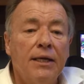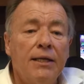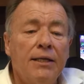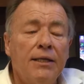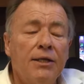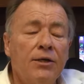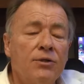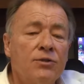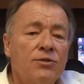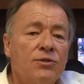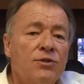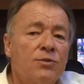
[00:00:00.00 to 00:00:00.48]

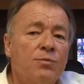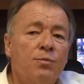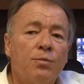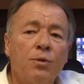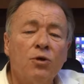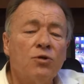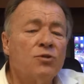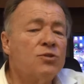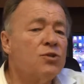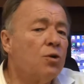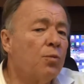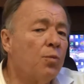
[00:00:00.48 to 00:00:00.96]
There's
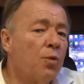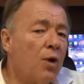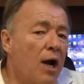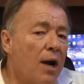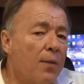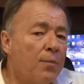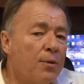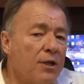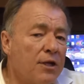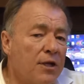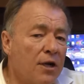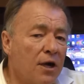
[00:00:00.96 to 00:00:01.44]
personal
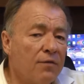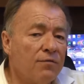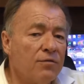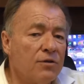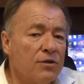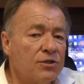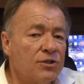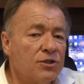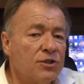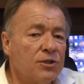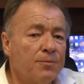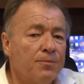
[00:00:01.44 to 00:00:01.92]
property
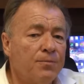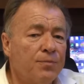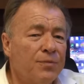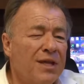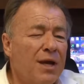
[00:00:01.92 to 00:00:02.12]
coverage,